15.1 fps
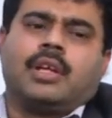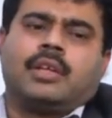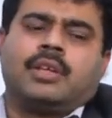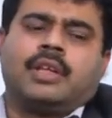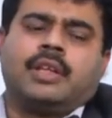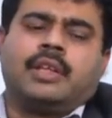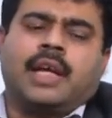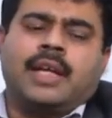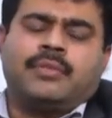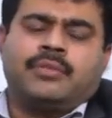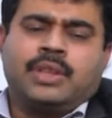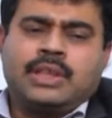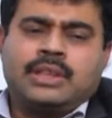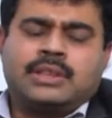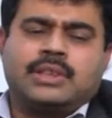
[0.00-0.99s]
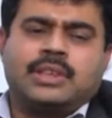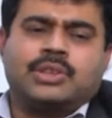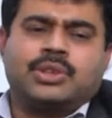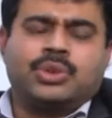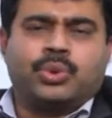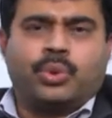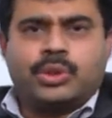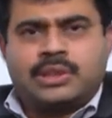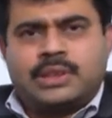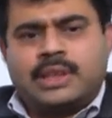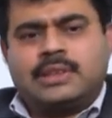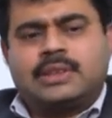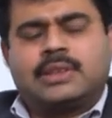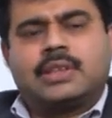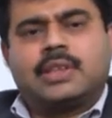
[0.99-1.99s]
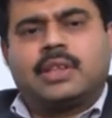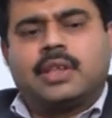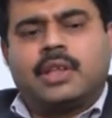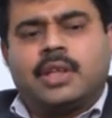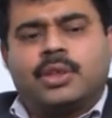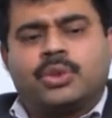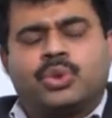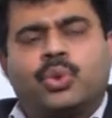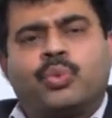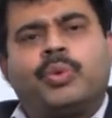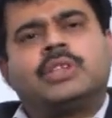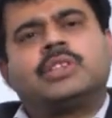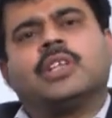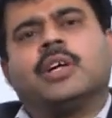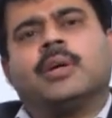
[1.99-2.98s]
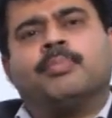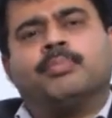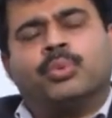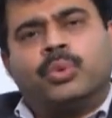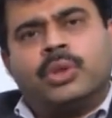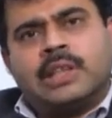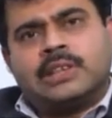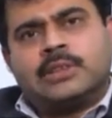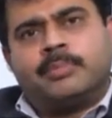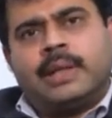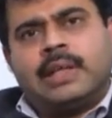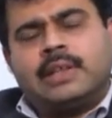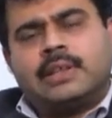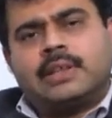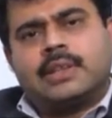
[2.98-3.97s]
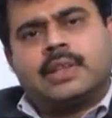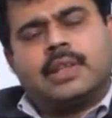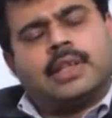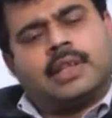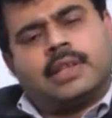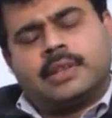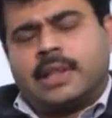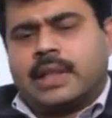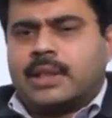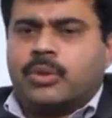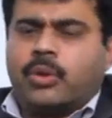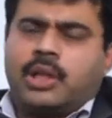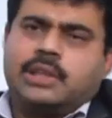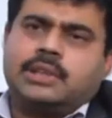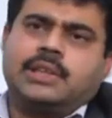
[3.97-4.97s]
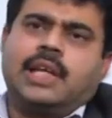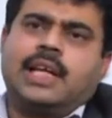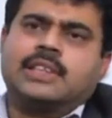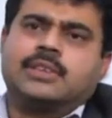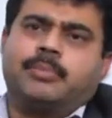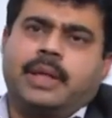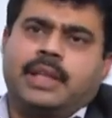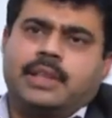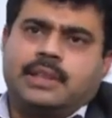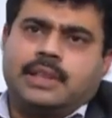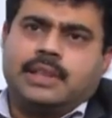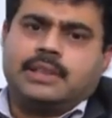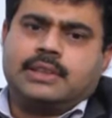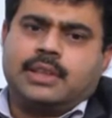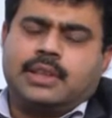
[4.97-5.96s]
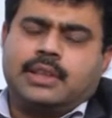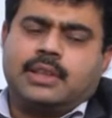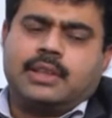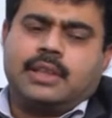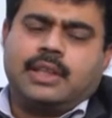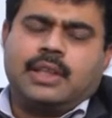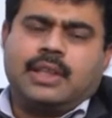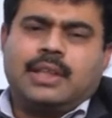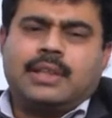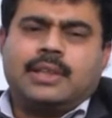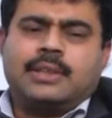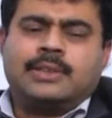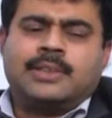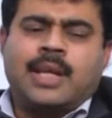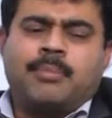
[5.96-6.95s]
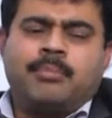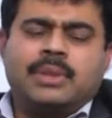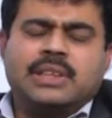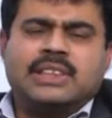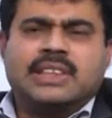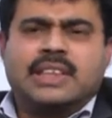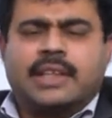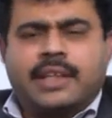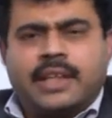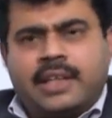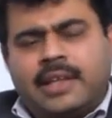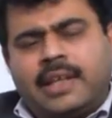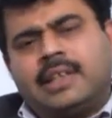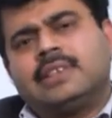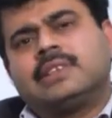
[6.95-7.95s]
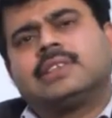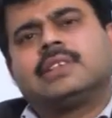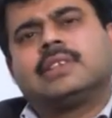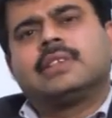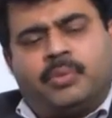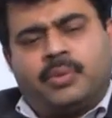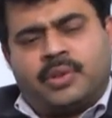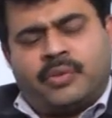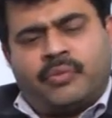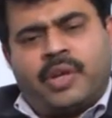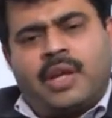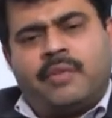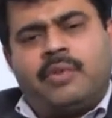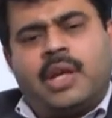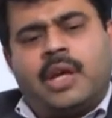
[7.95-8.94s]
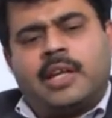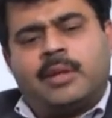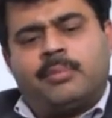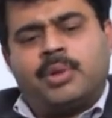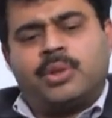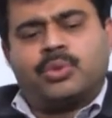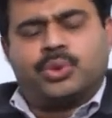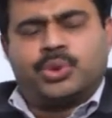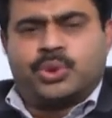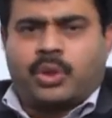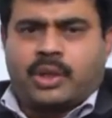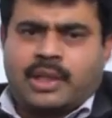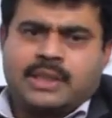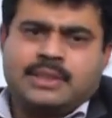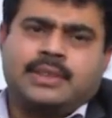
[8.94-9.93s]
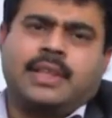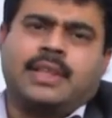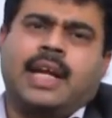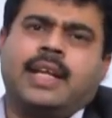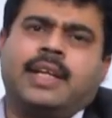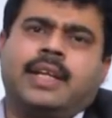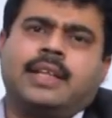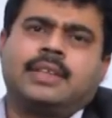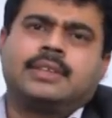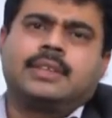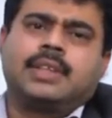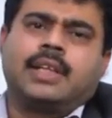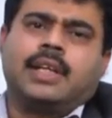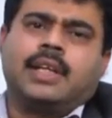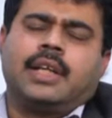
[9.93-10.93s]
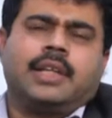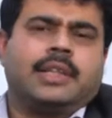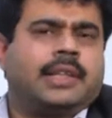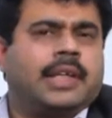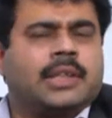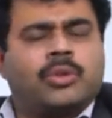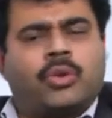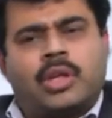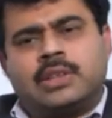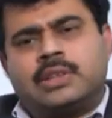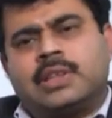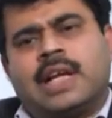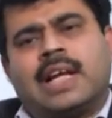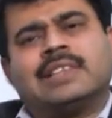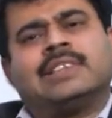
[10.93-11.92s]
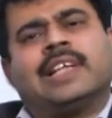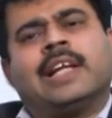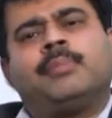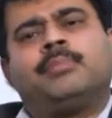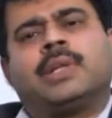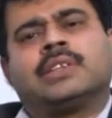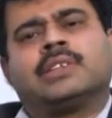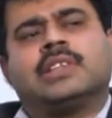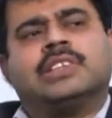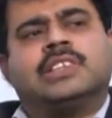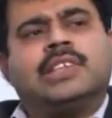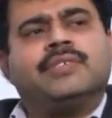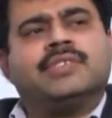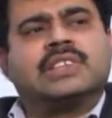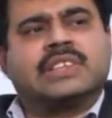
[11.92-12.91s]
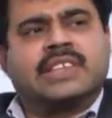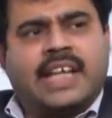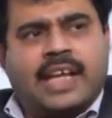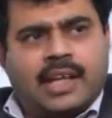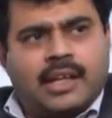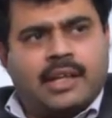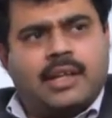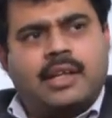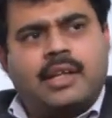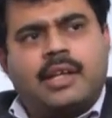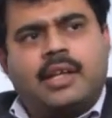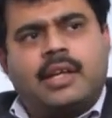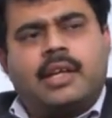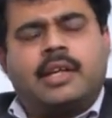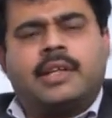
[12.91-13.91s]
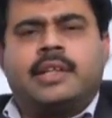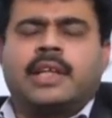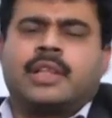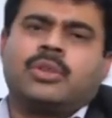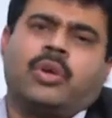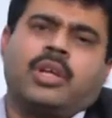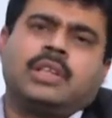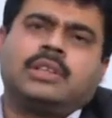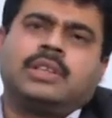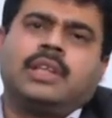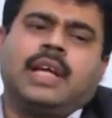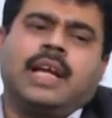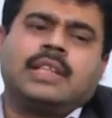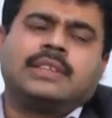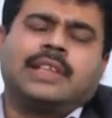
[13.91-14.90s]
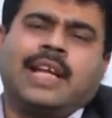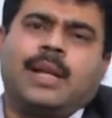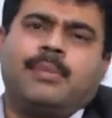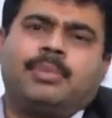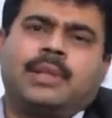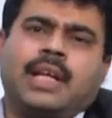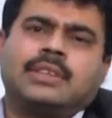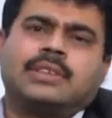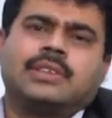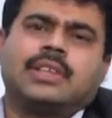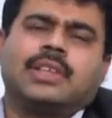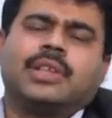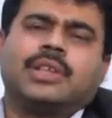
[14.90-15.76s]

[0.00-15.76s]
The diverse sources through which a pool is built, technology has made it easier. Some screenings, the way we are able to shortlist the candidates, technology has helped us achieve scale. Technology has helped us